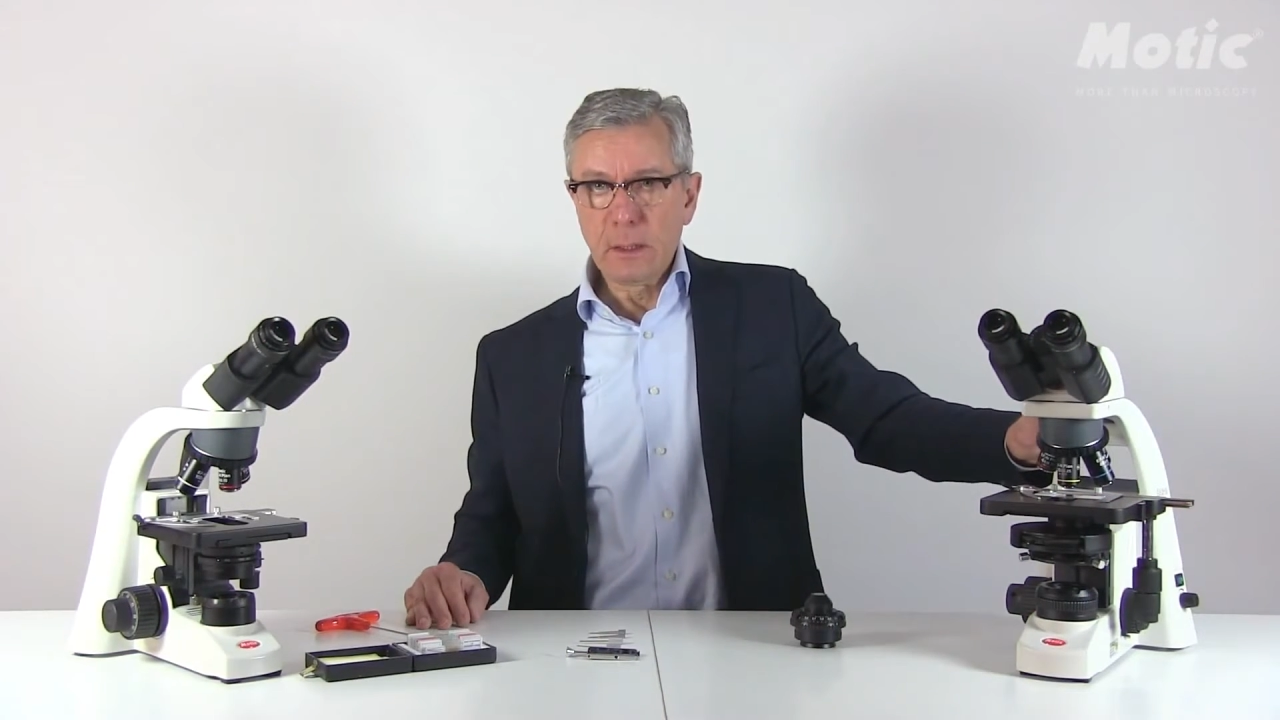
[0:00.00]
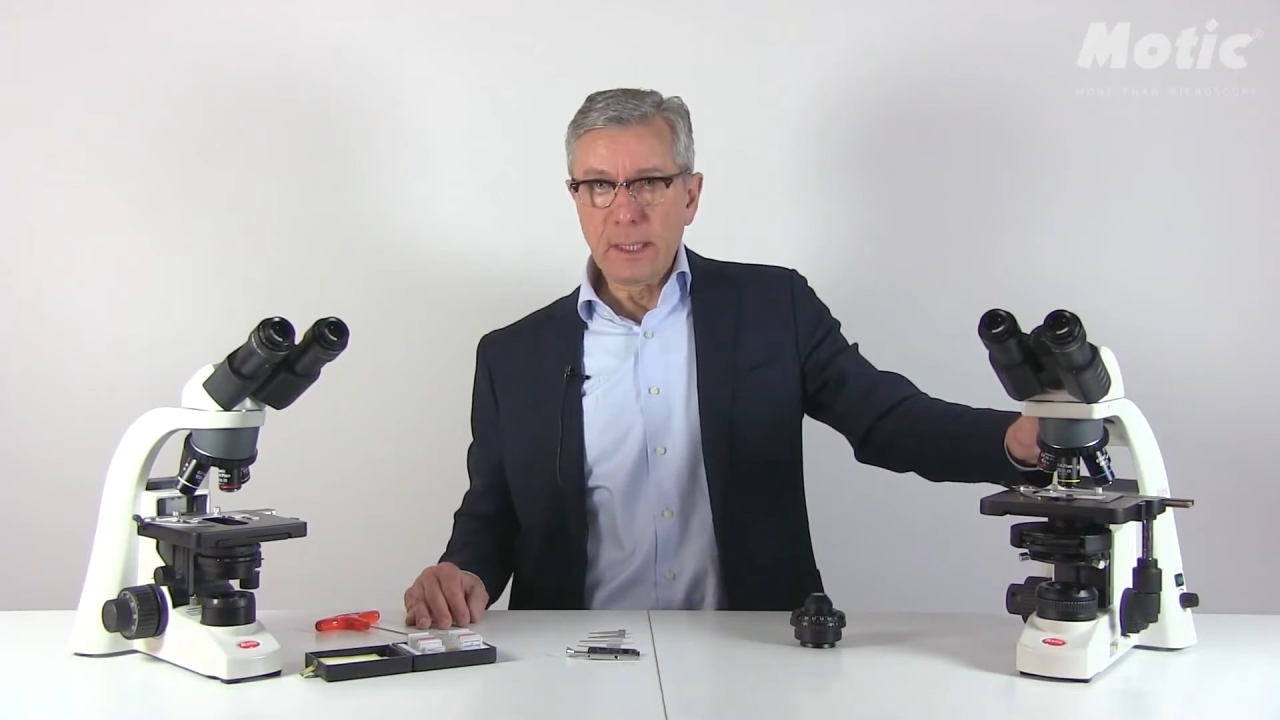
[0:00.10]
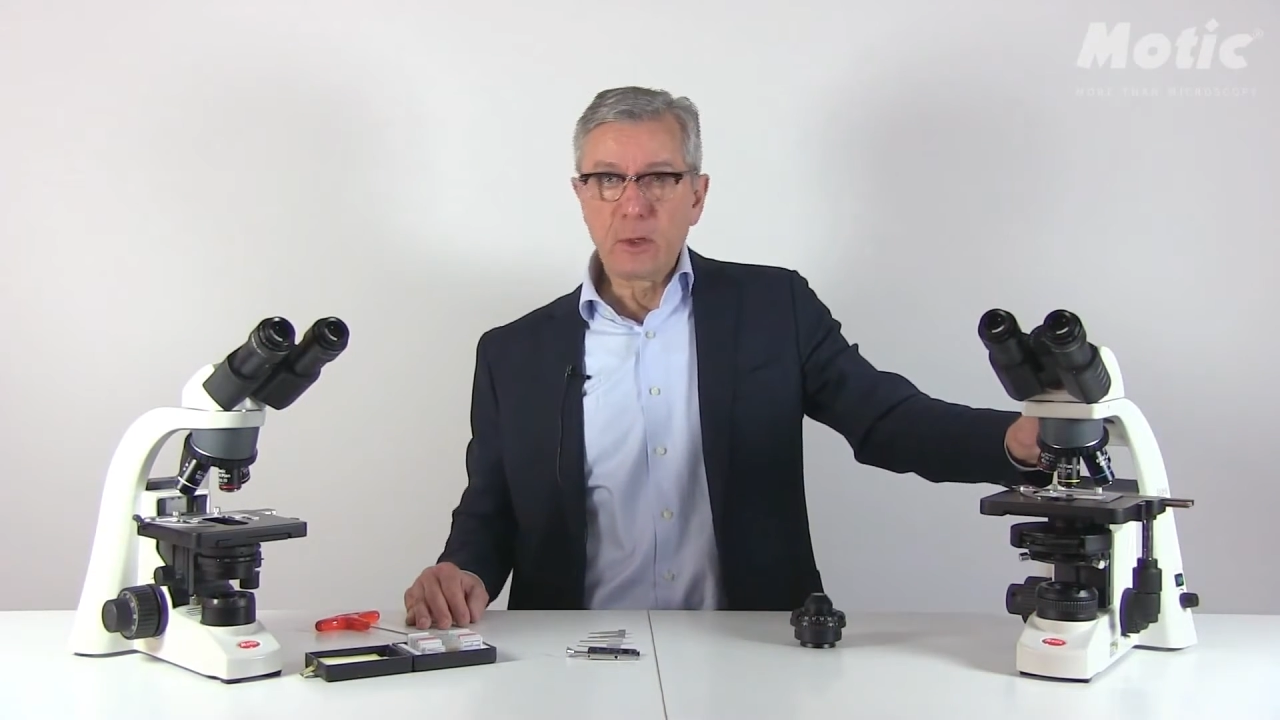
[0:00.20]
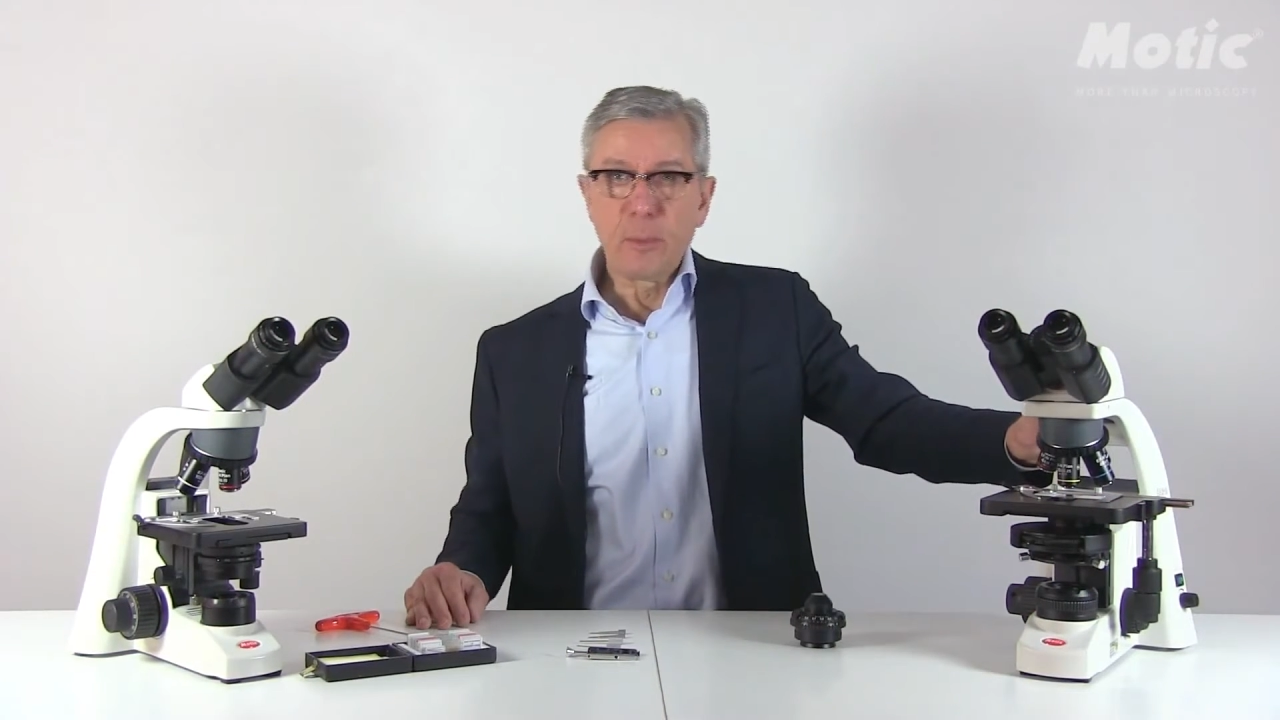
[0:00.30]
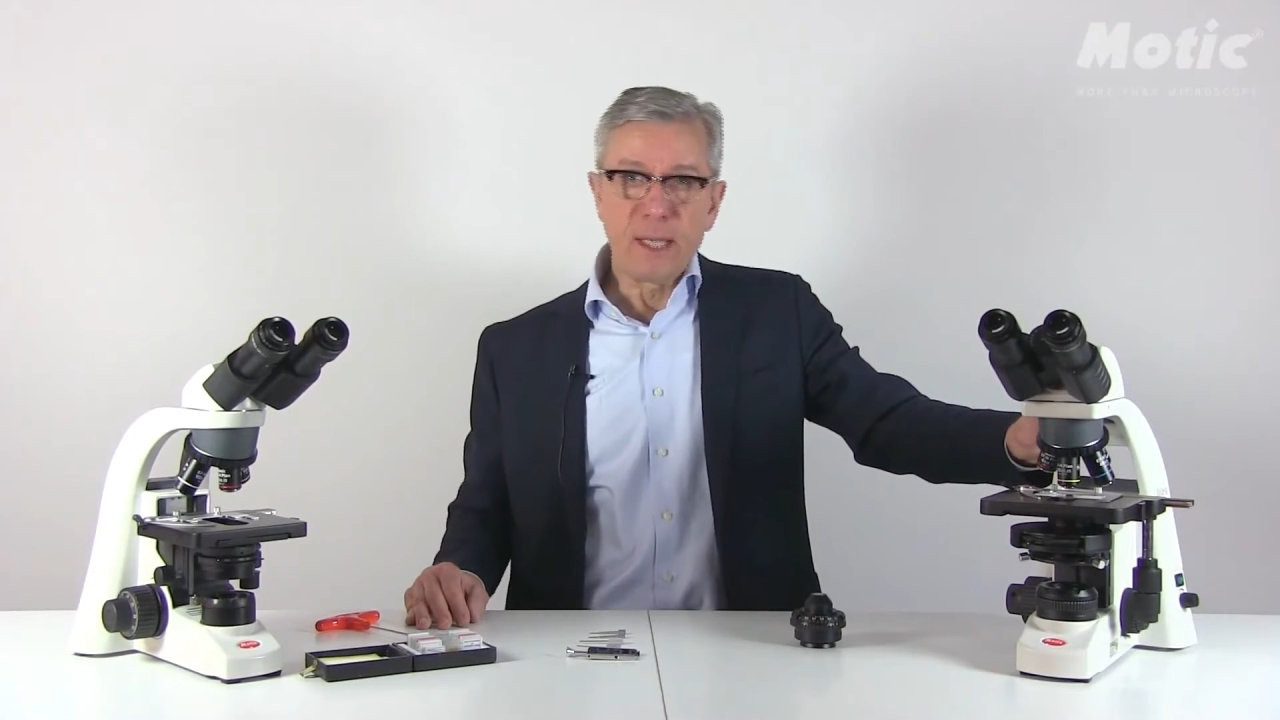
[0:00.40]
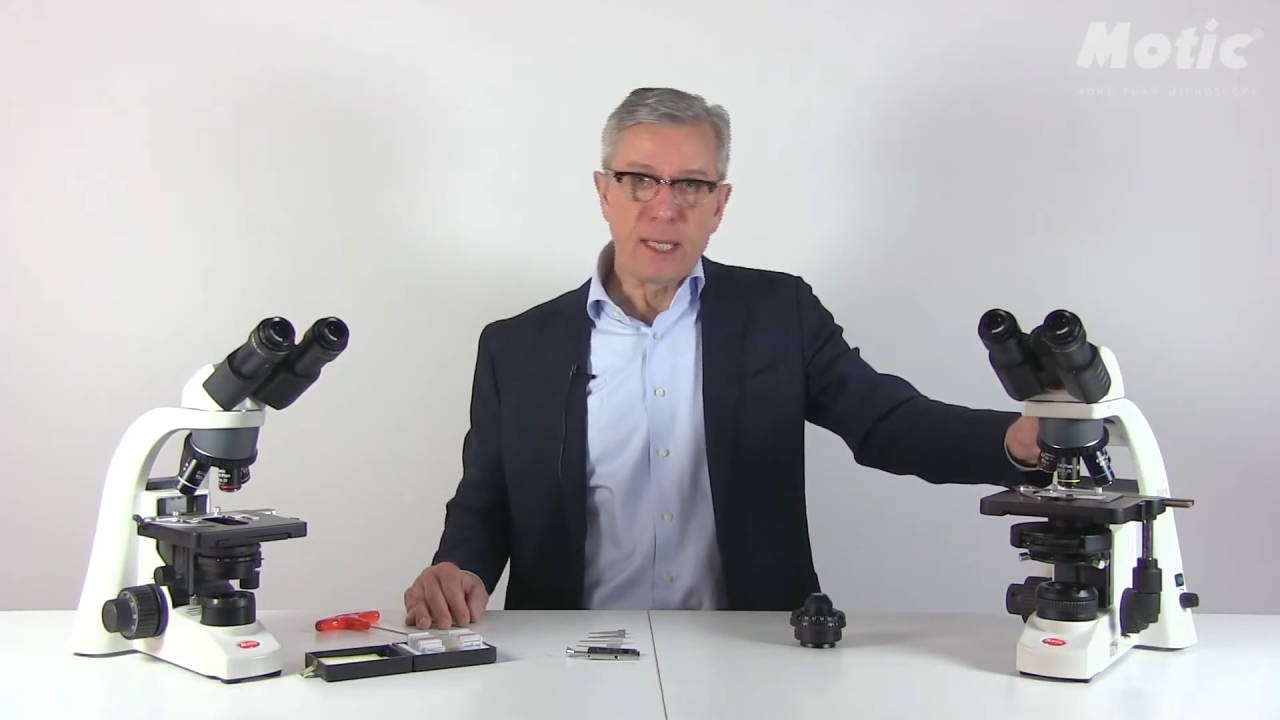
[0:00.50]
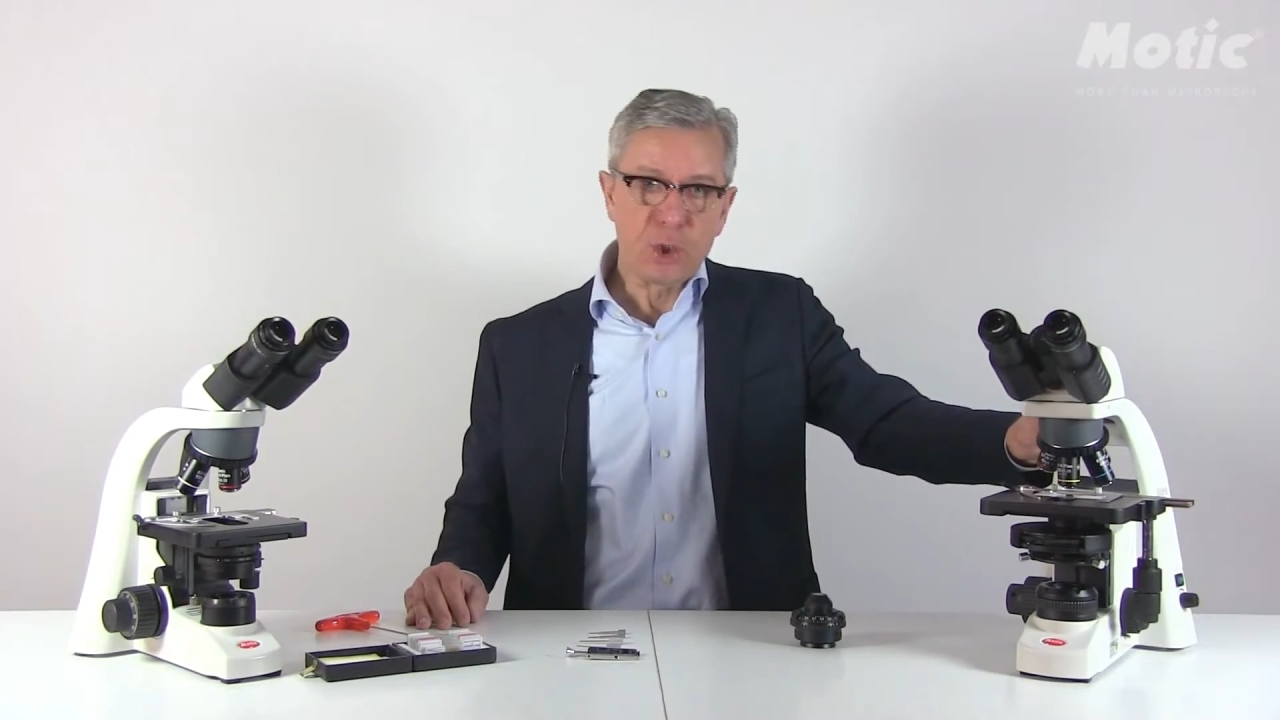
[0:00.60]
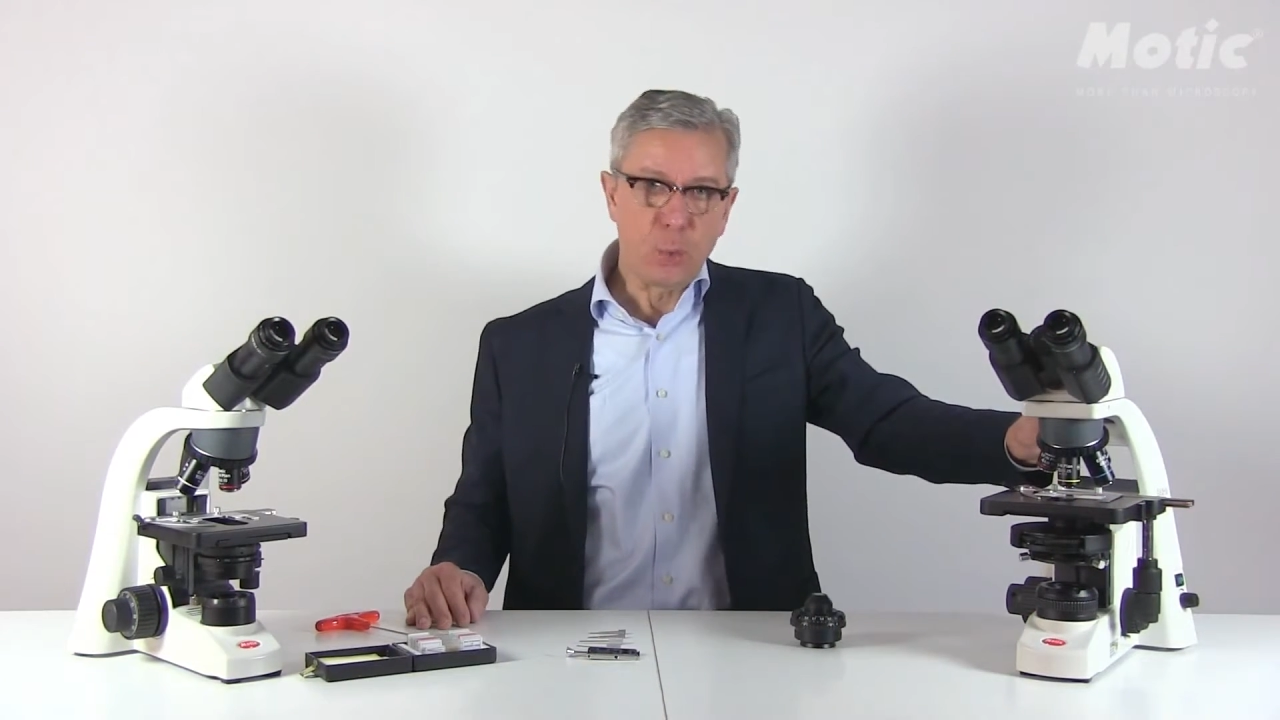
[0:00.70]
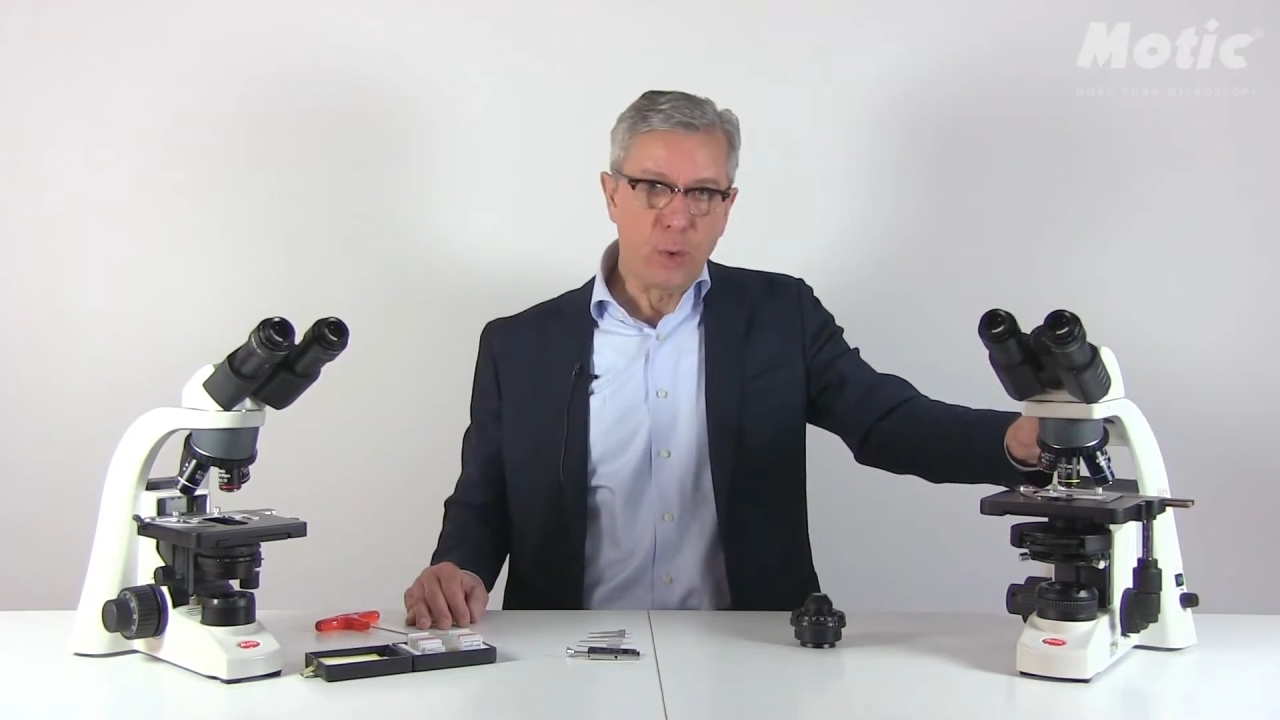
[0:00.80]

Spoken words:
in combination